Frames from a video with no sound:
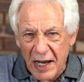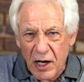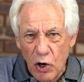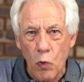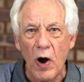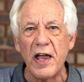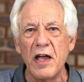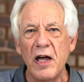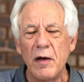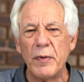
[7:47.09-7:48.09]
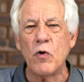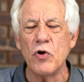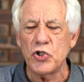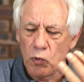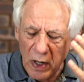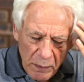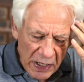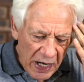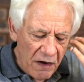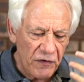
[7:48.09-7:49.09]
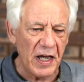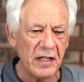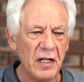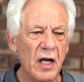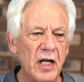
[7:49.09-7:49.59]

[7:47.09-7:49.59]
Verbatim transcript: take away because we believe that,